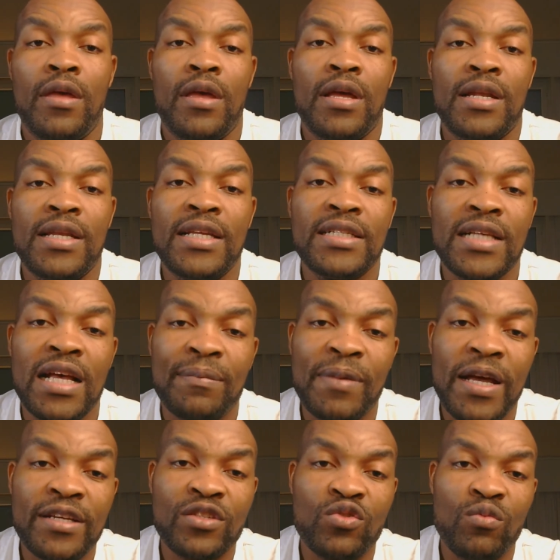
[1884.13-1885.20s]
this
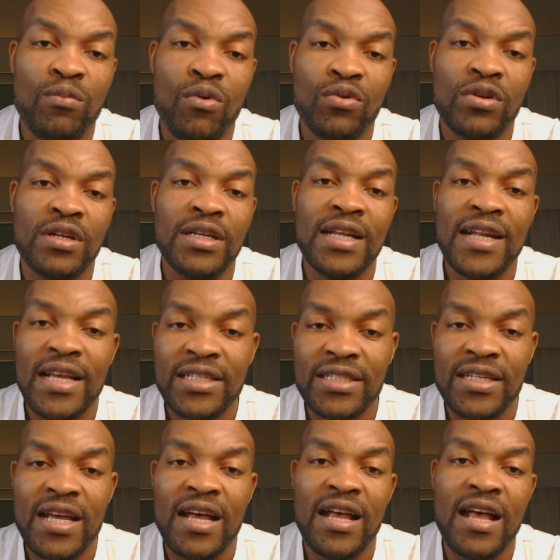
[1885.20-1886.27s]
applies to both the
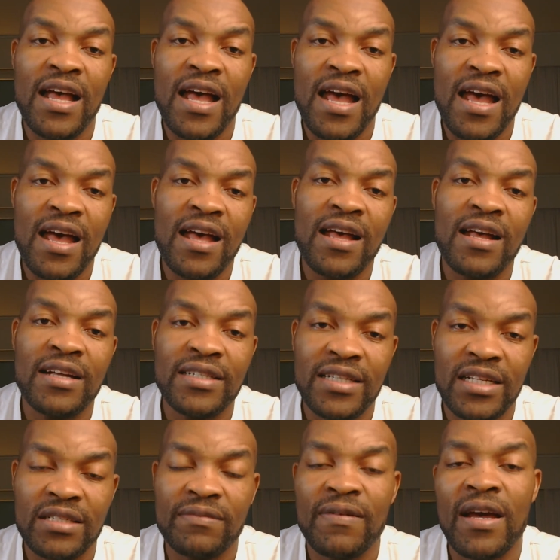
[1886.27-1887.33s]
national
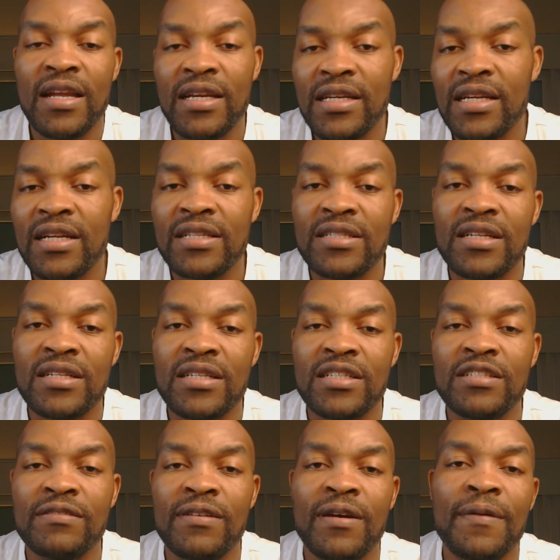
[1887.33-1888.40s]
transfer and international
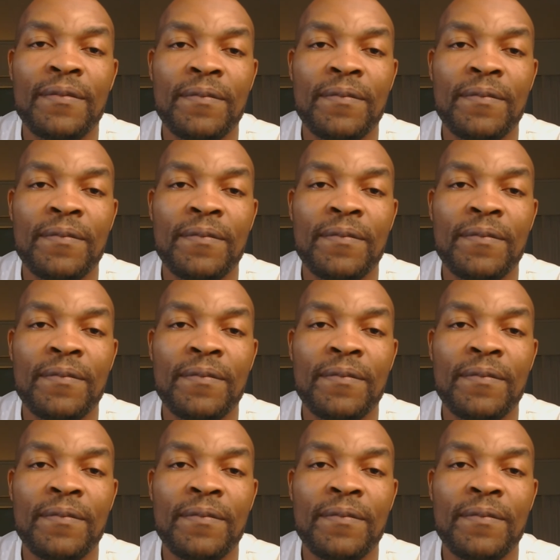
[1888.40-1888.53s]
transfer.